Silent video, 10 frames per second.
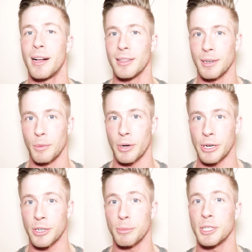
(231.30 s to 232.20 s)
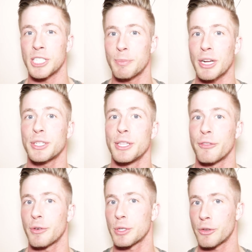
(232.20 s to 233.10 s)
a little more irritable, especially in the
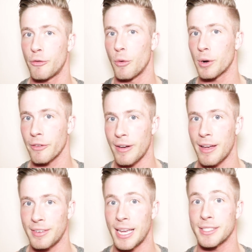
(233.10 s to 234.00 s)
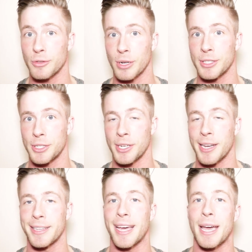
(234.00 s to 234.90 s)
first four to five days of transitioning
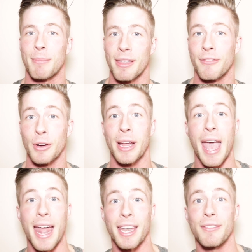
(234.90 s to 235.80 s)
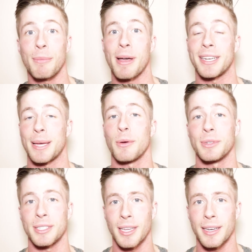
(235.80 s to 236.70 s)
on the diet. By the very end of it, by the time I
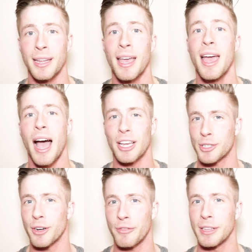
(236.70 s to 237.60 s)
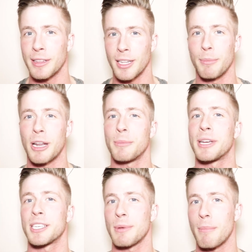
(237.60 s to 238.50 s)
was done, I started feeling a little better
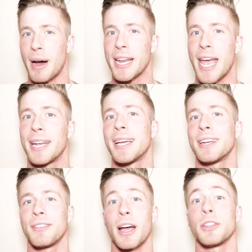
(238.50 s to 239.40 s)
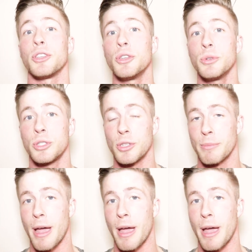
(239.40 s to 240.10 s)
because my body had kind of gotten used to the